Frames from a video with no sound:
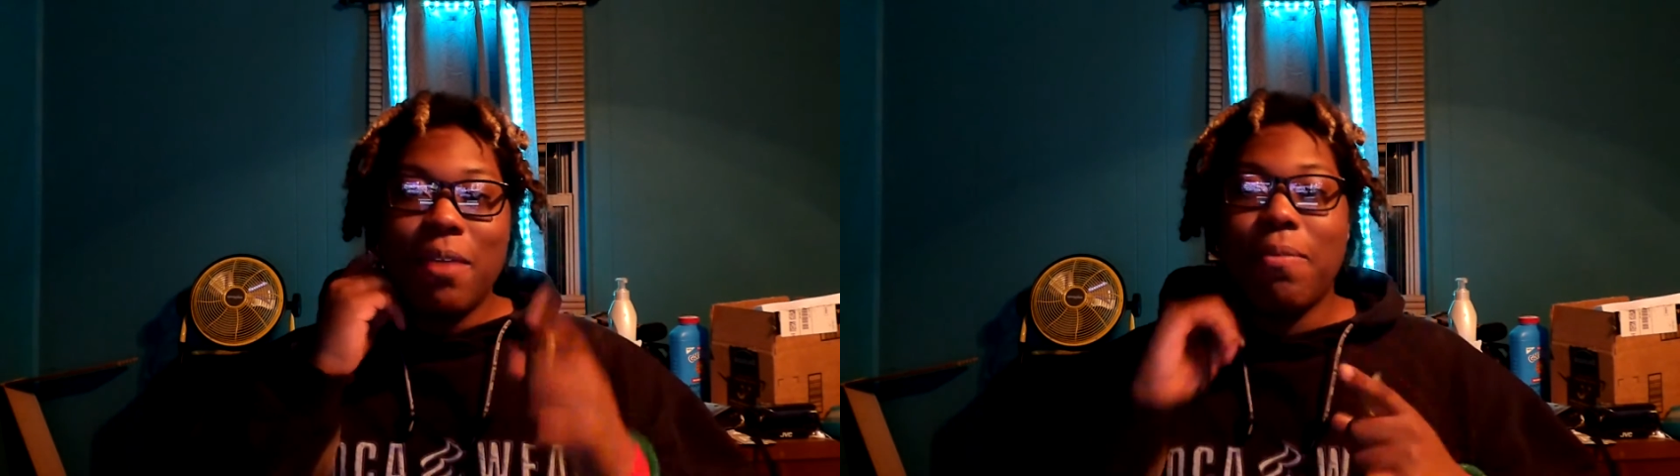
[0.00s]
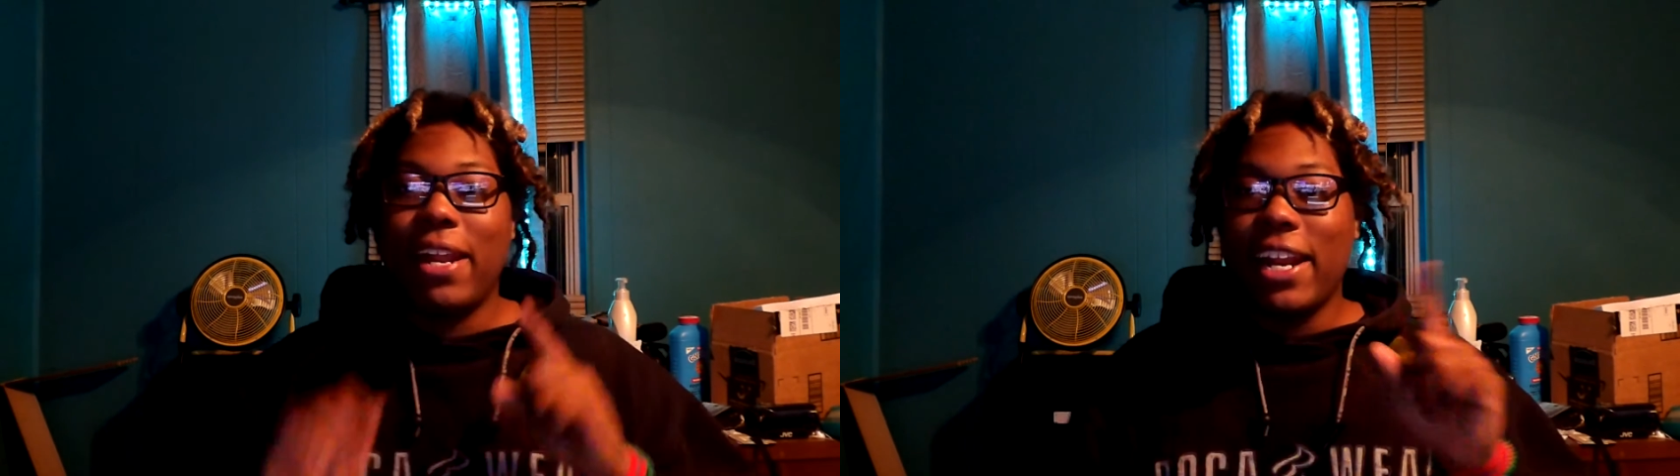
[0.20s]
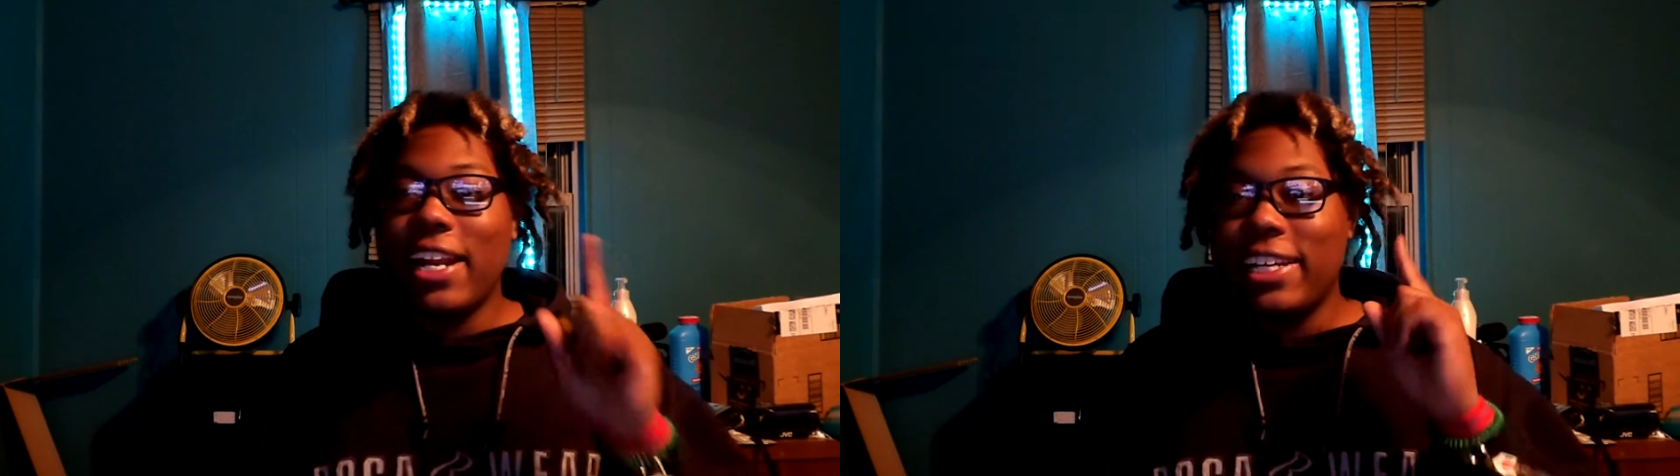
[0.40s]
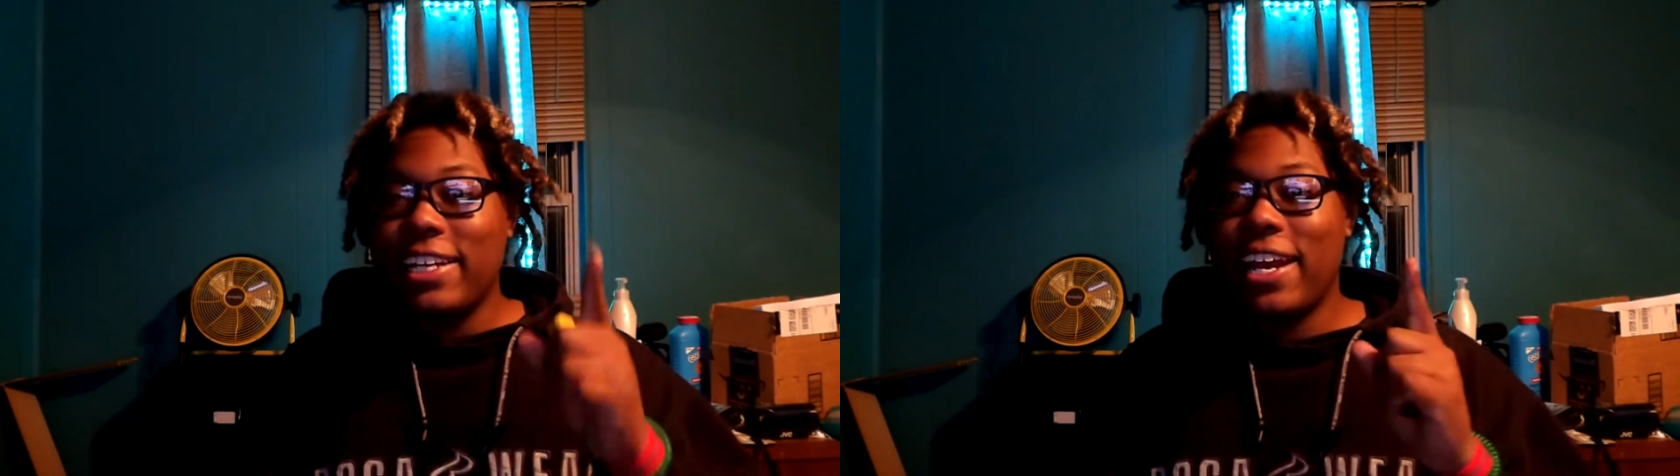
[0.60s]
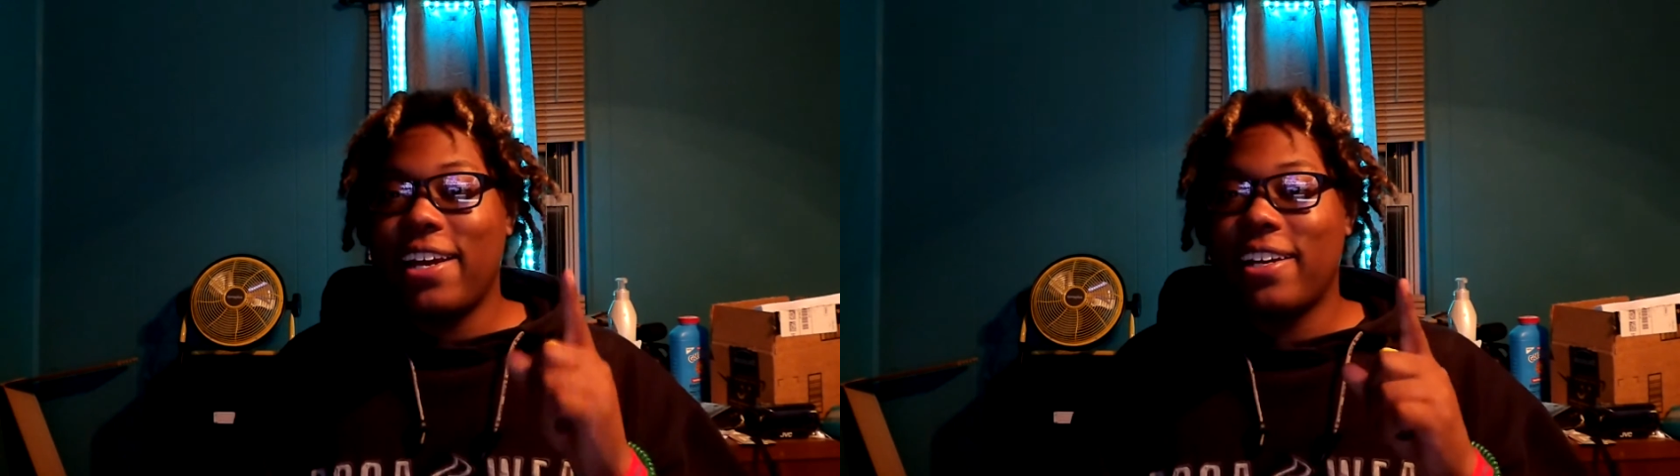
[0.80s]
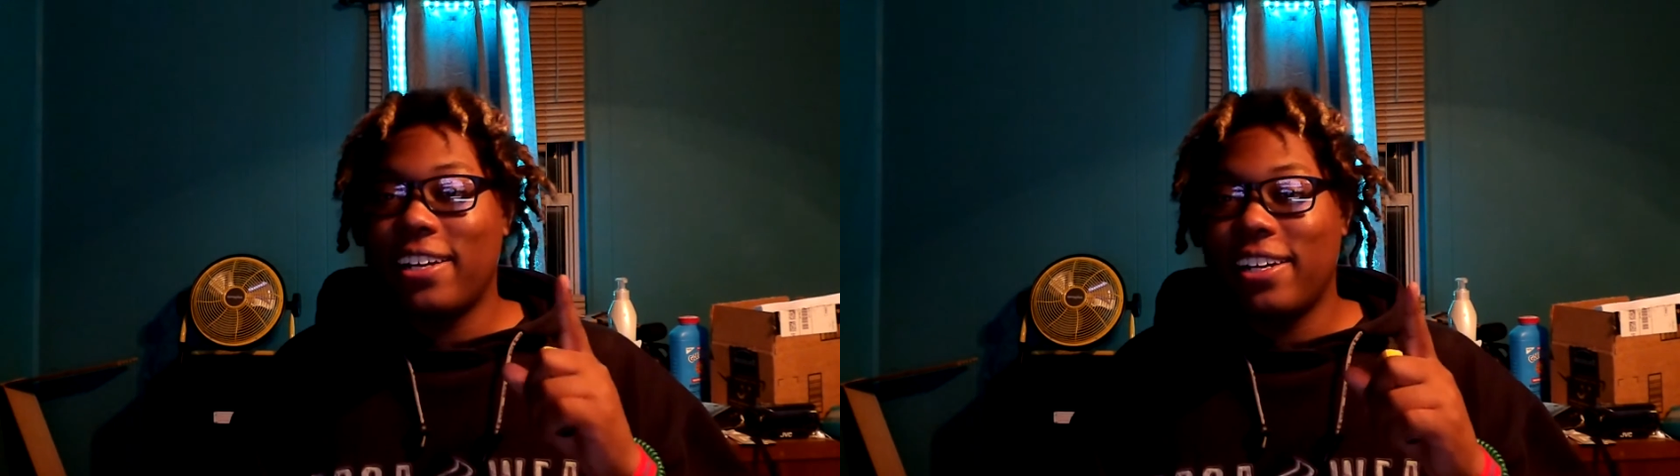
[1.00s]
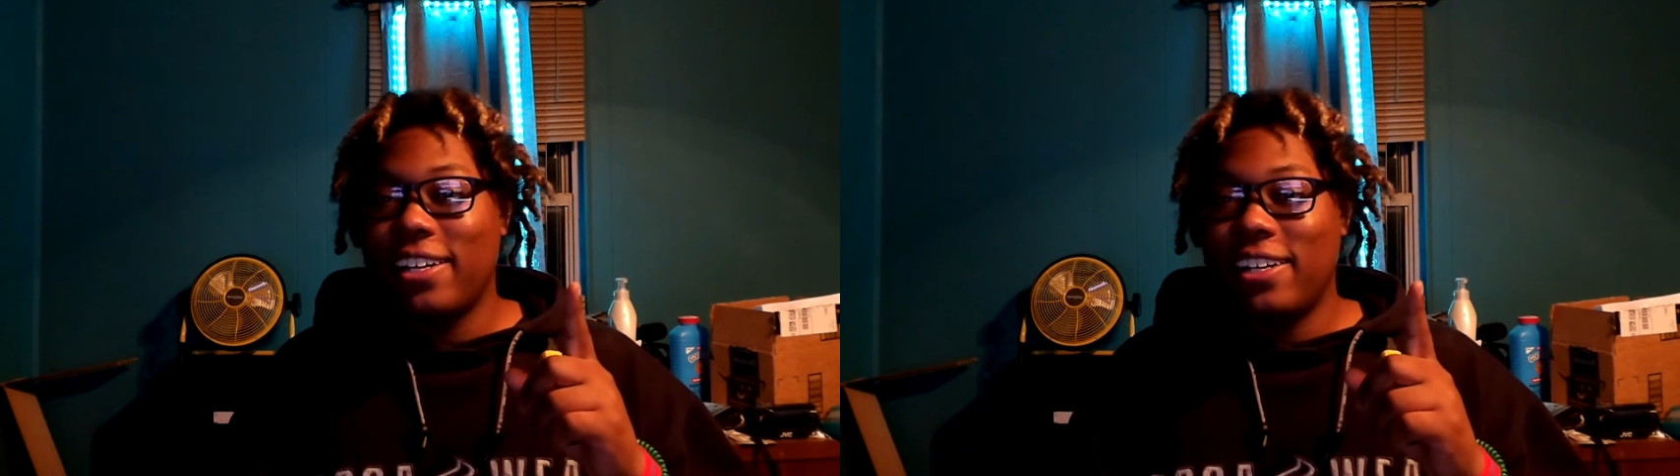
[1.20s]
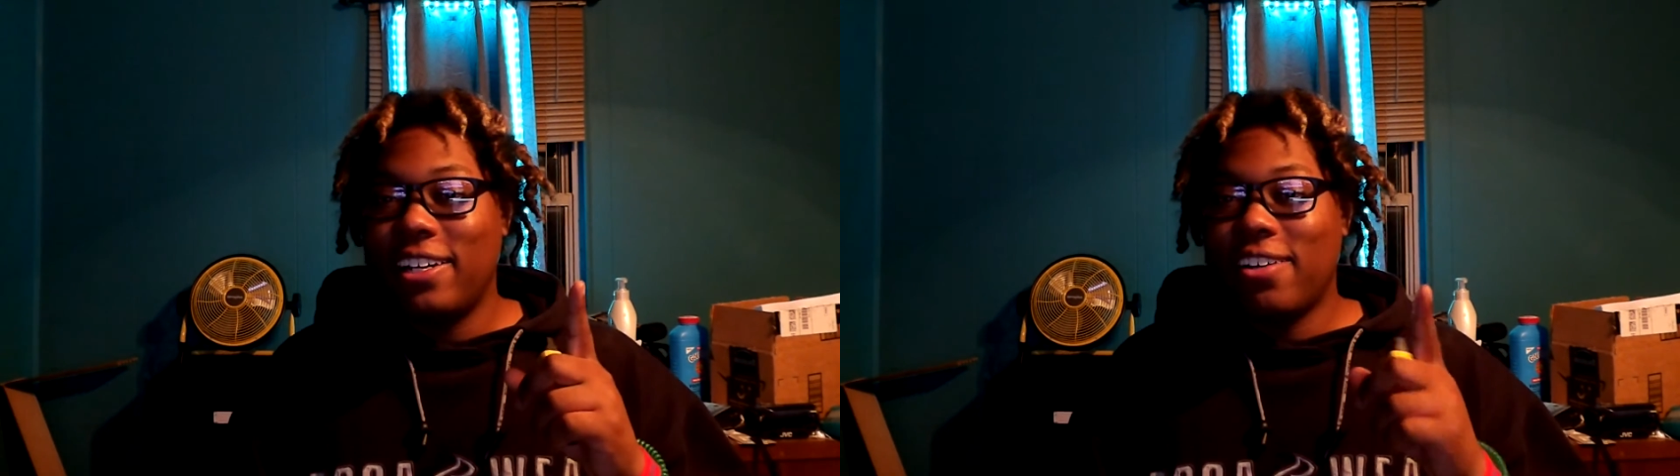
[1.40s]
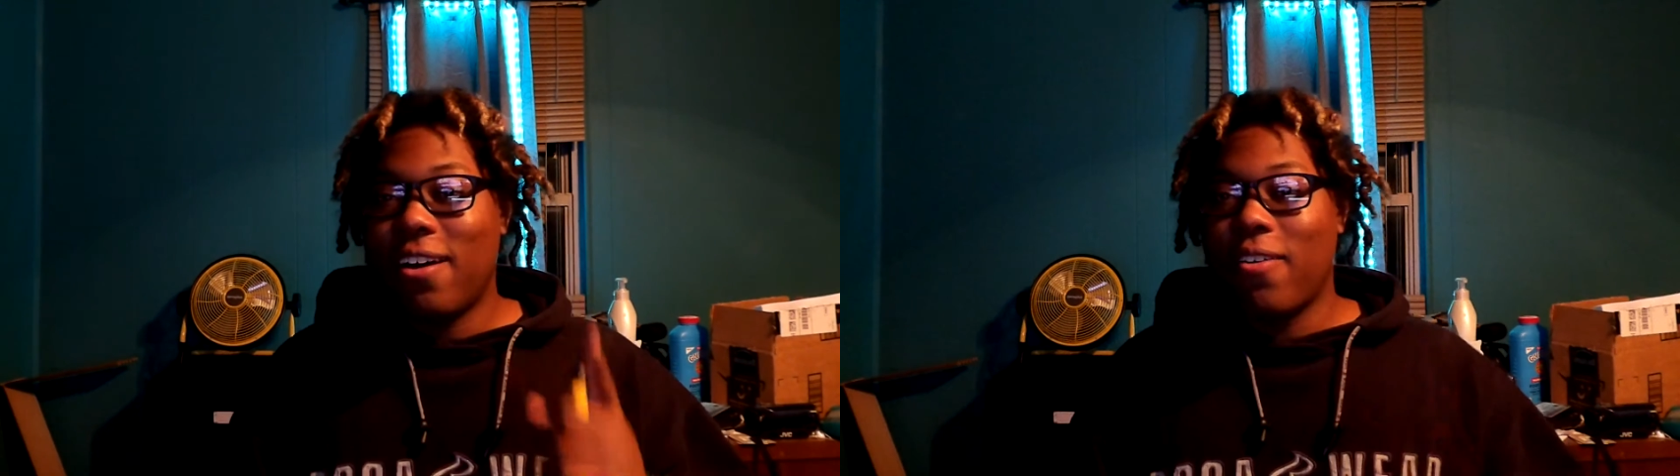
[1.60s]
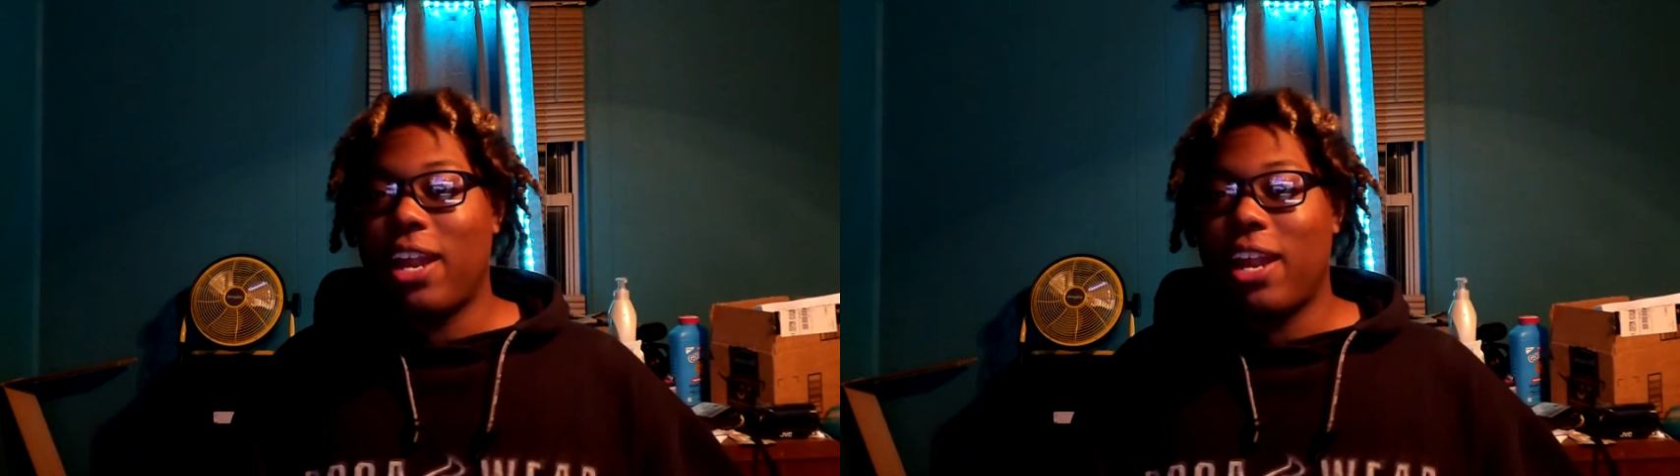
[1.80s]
By the end of this year, I'm